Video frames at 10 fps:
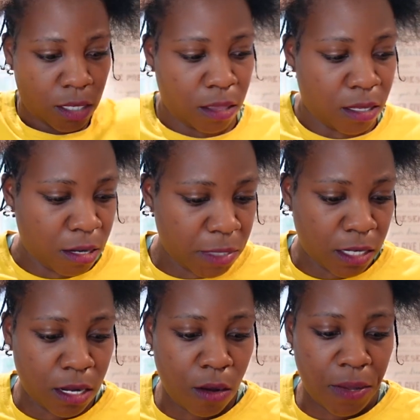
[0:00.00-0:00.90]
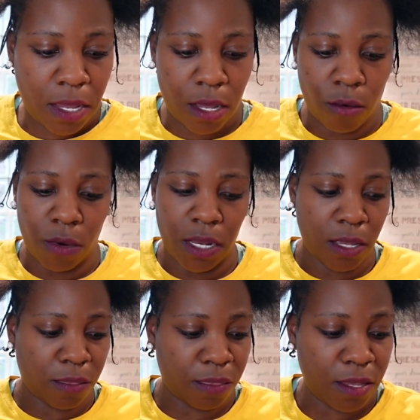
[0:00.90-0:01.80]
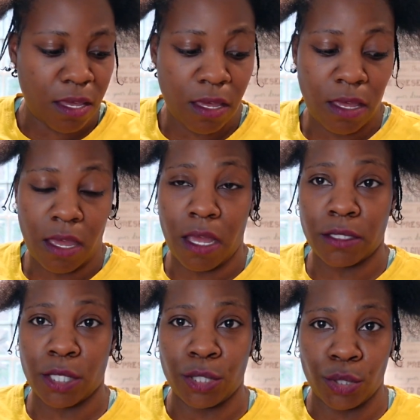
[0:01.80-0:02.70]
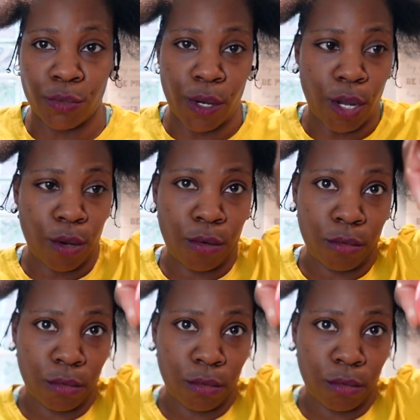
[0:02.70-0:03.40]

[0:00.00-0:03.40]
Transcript: and then I'm gonna go in with the edge control,